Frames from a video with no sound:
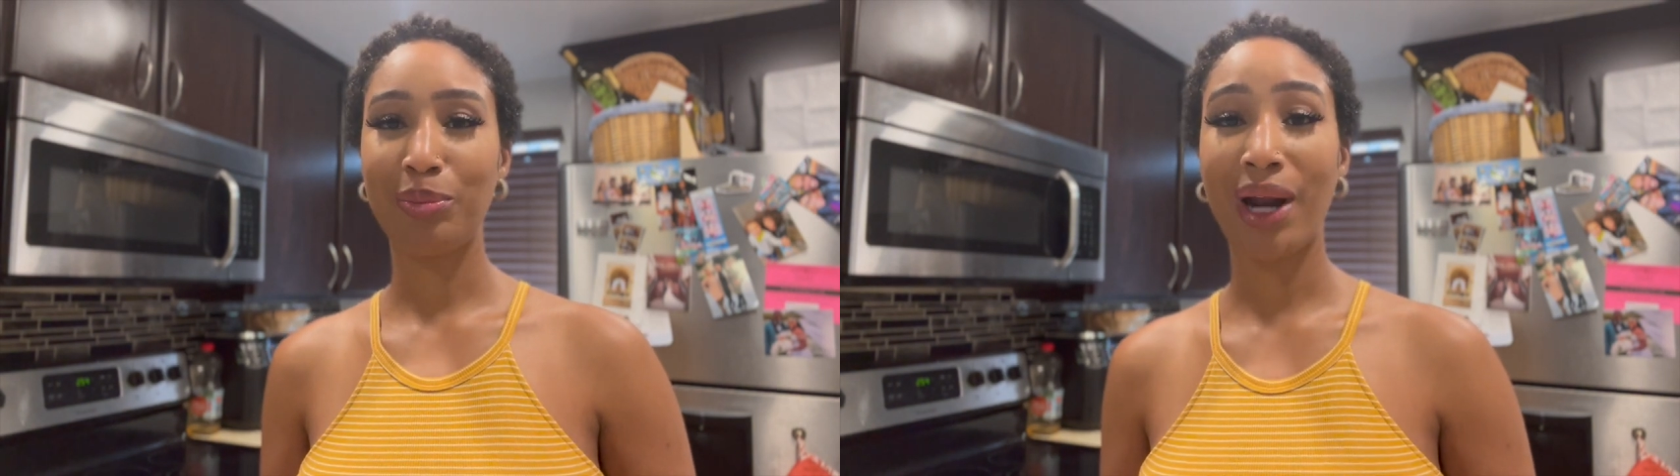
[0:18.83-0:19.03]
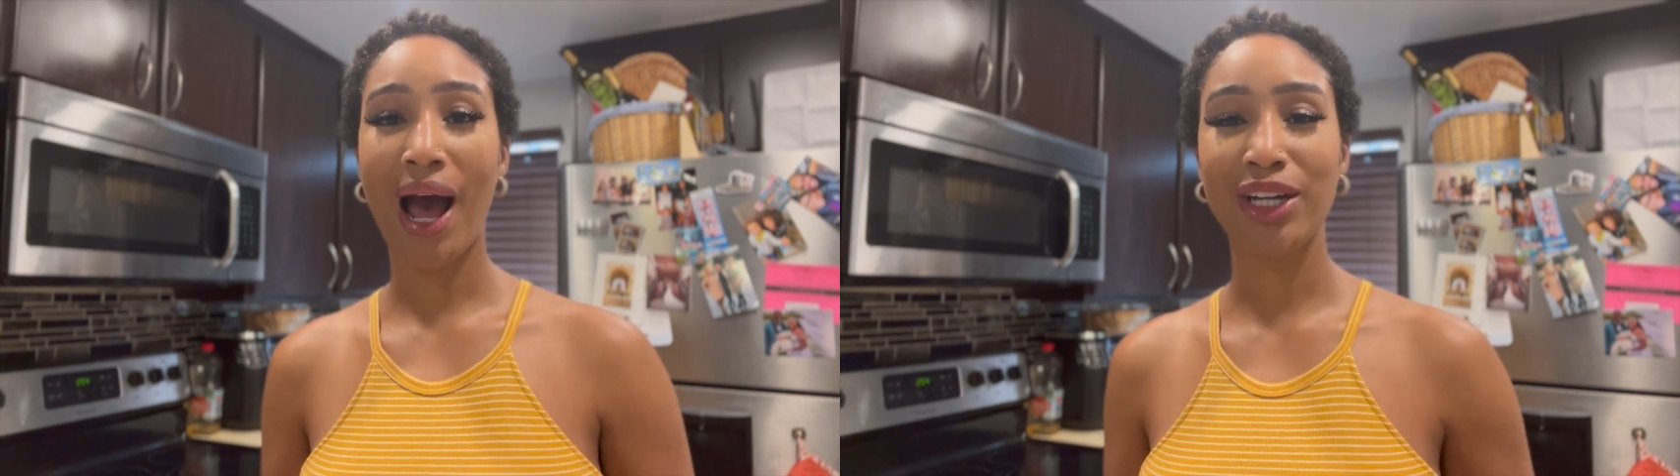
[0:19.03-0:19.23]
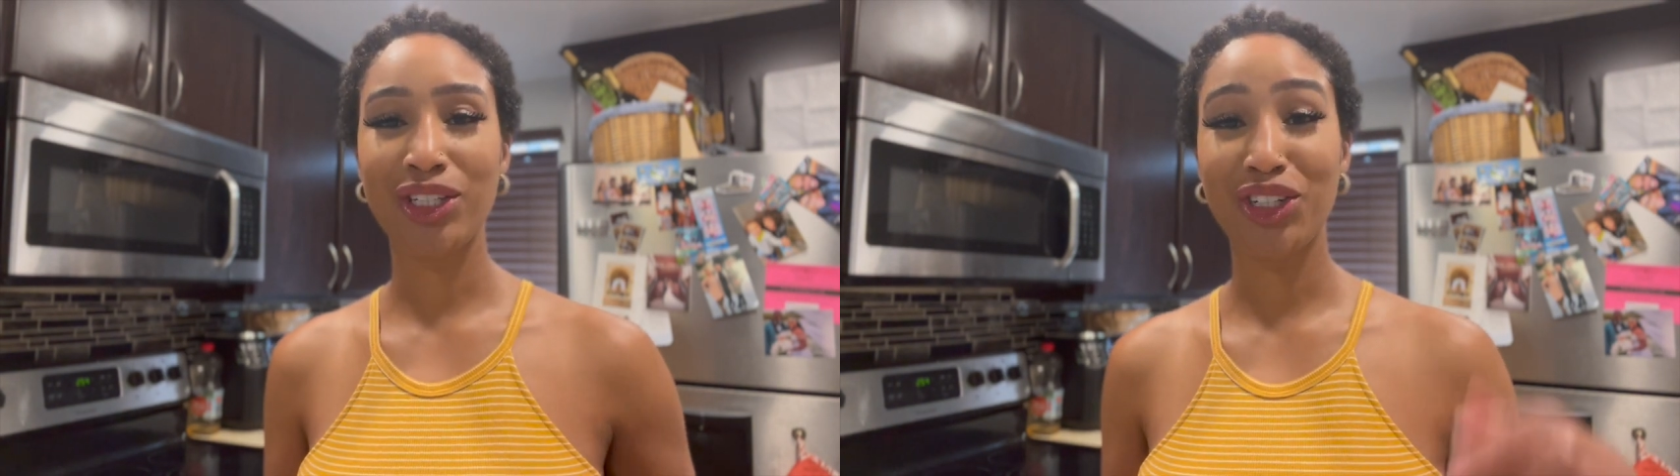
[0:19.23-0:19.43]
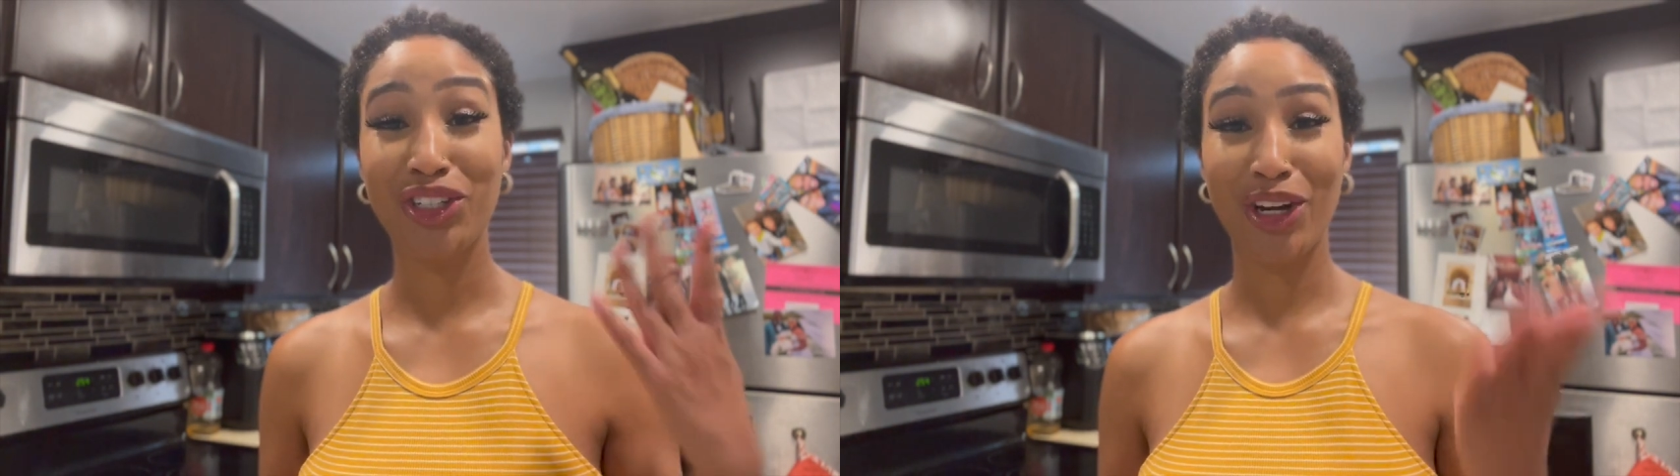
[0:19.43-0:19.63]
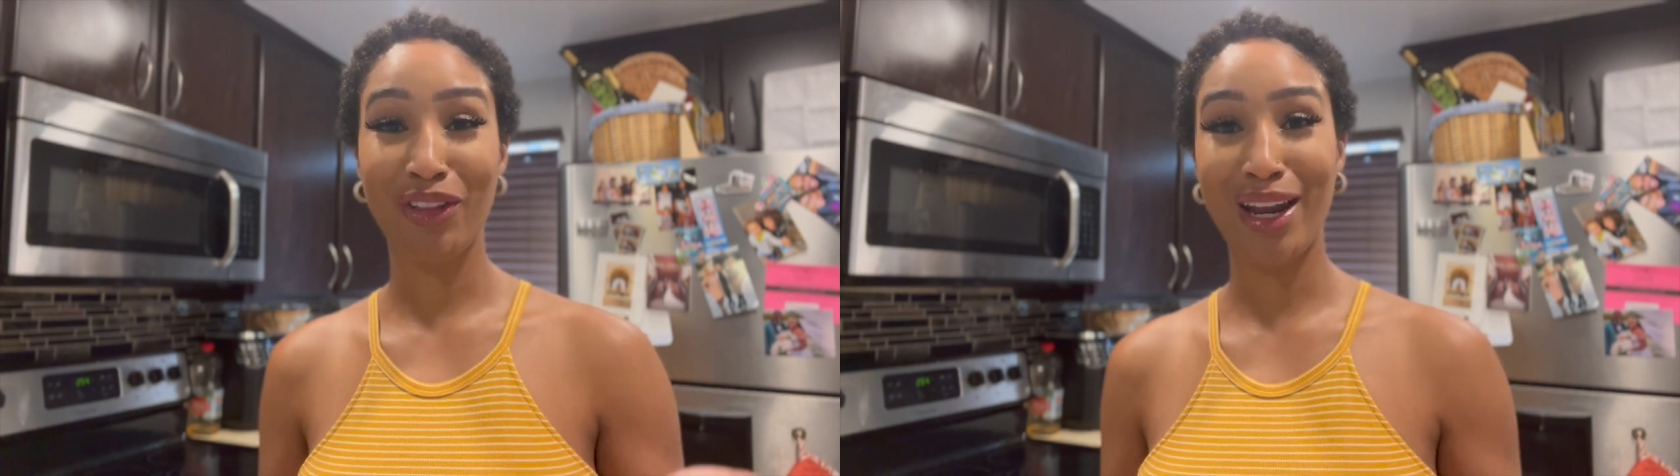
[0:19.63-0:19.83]
but I should
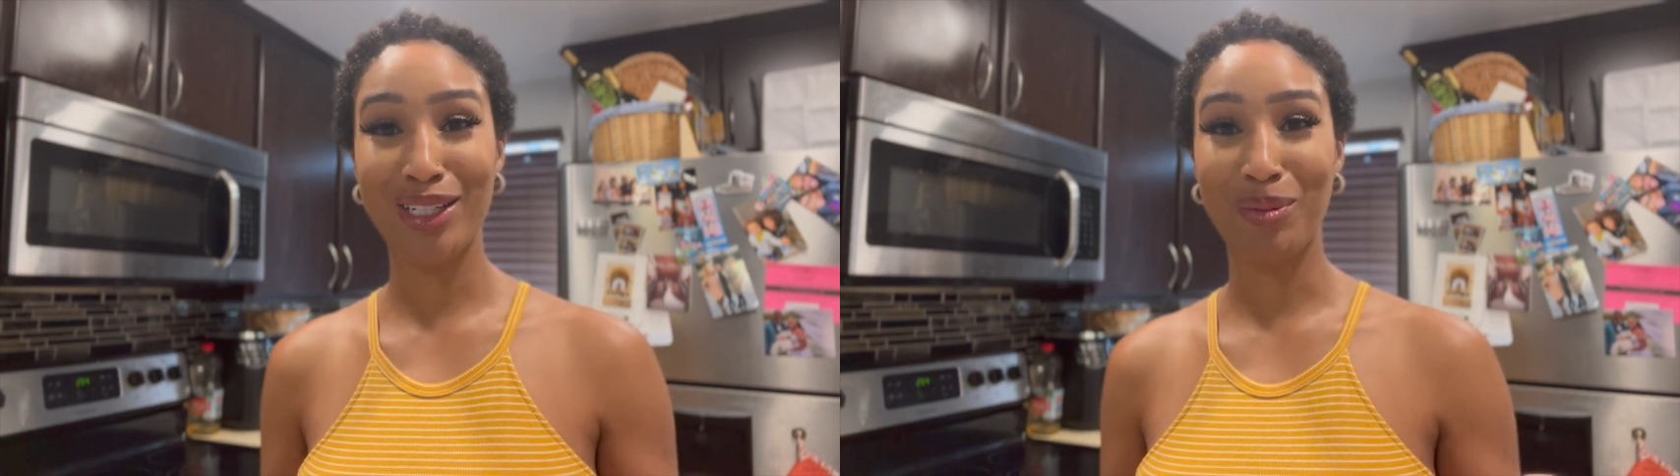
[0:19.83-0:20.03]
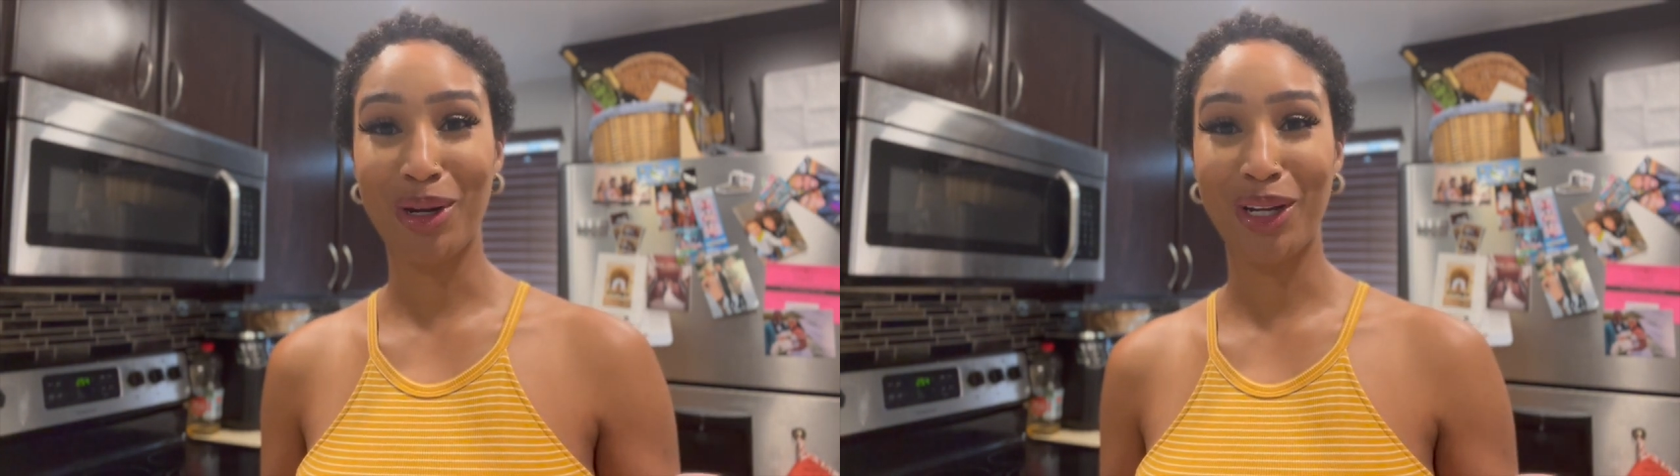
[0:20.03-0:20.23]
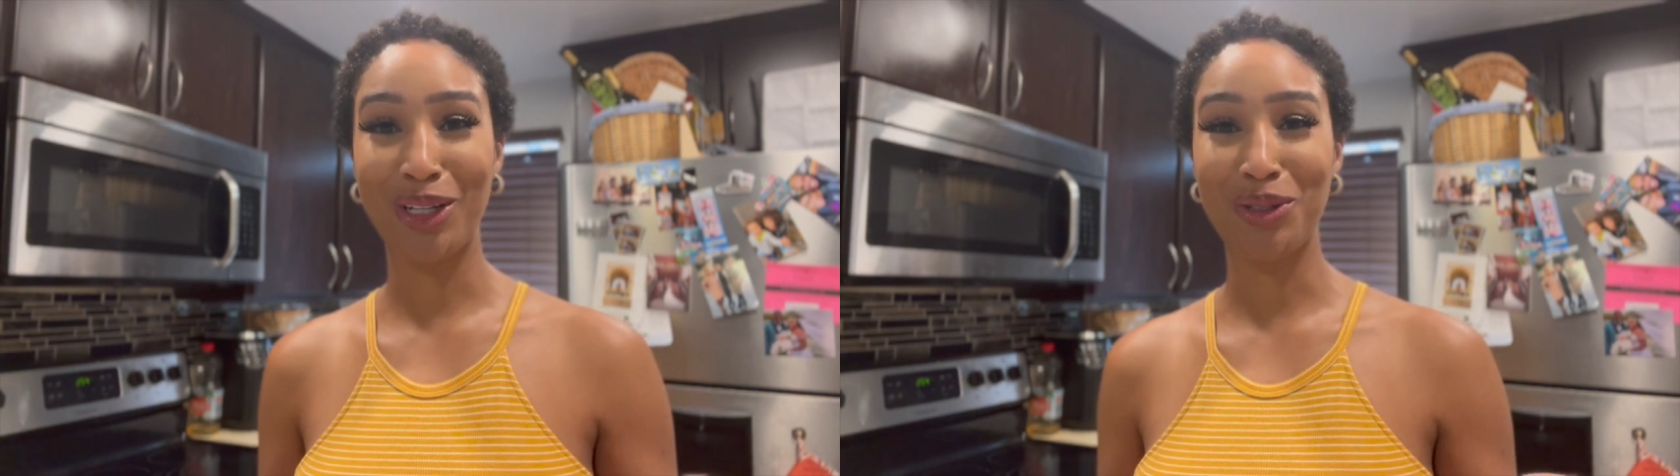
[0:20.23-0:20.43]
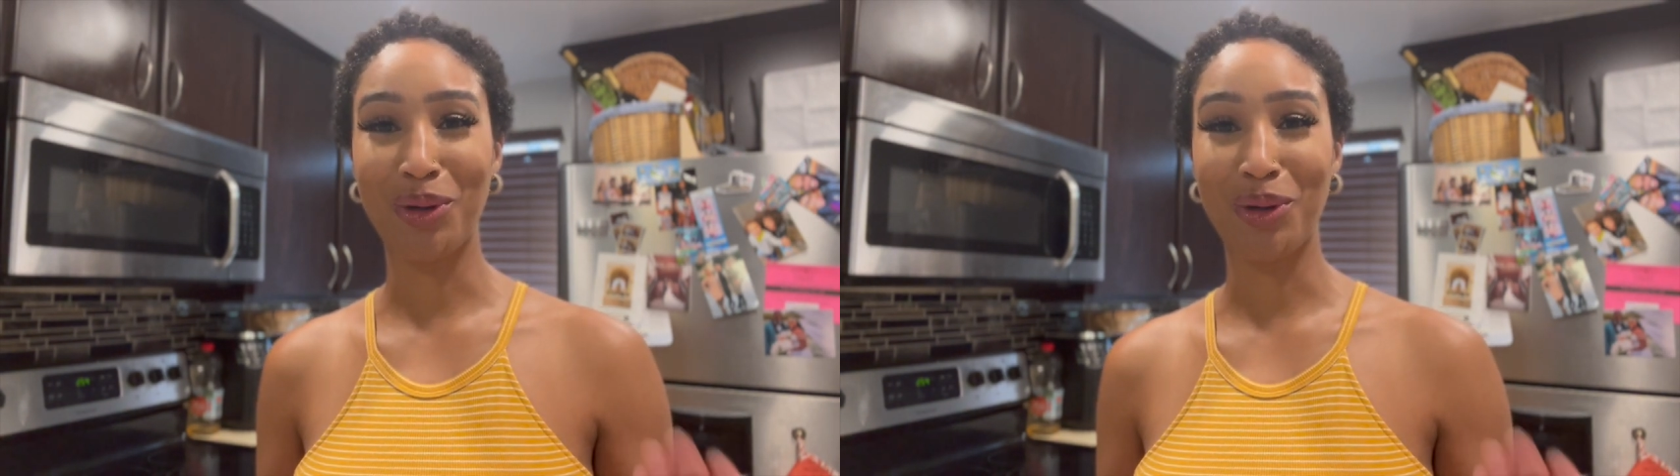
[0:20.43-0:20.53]
share that experience